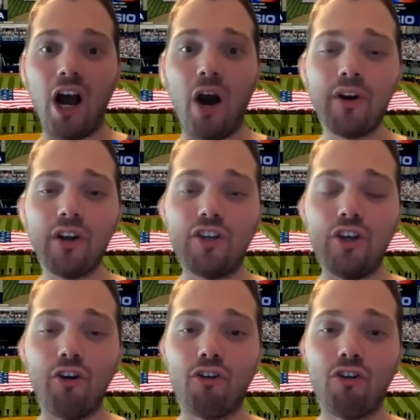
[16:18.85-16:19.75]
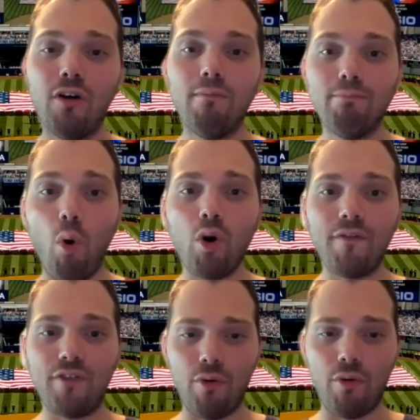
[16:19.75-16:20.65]
I want to hear more
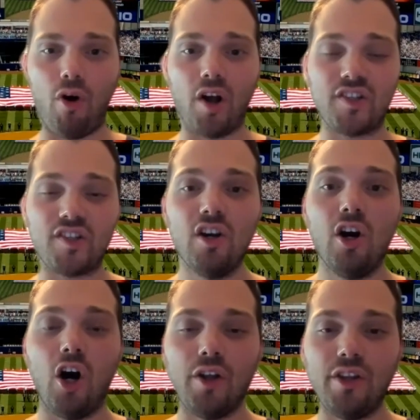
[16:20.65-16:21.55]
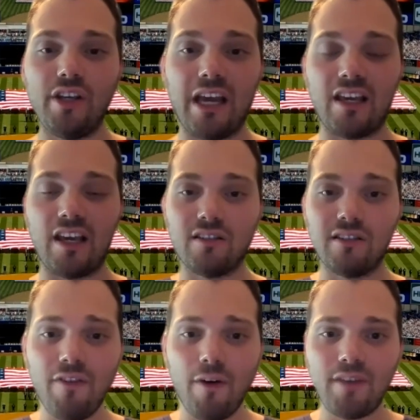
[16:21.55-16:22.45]
of your thoughts on the Yankees.
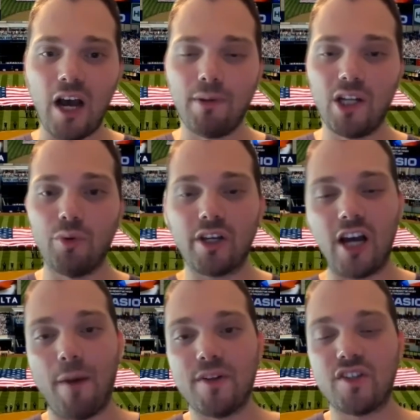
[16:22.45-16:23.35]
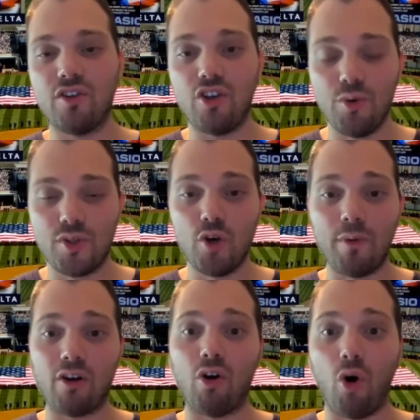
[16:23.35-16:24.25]
Leave them down below in the comments on
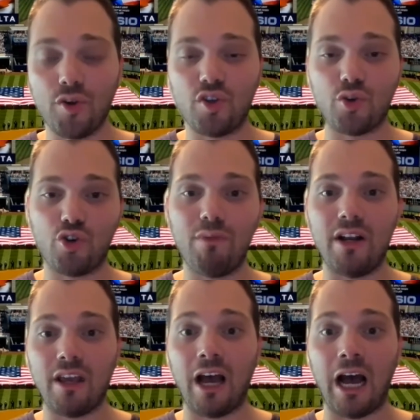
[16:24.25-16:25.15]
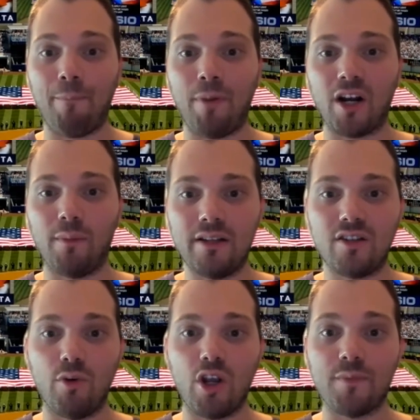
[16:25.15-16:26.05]
YouTube and on all social media at
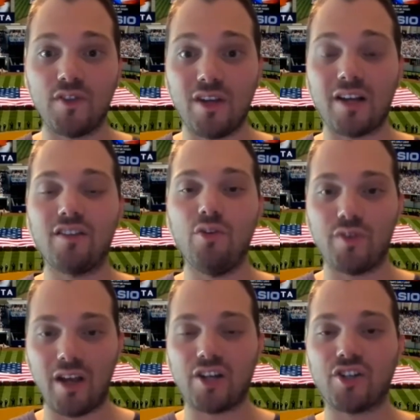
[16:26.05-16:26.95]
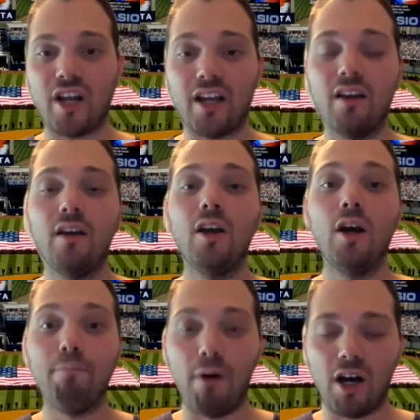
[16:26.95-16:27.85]
BottomLineWMCX and use hashtag
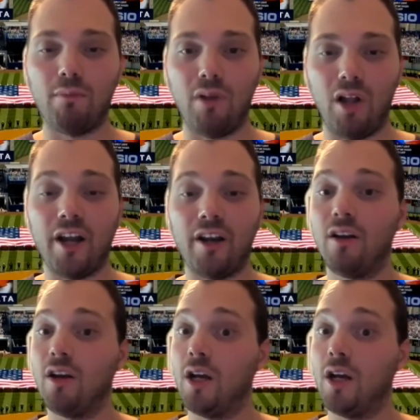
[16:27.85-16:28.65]
BottomLine.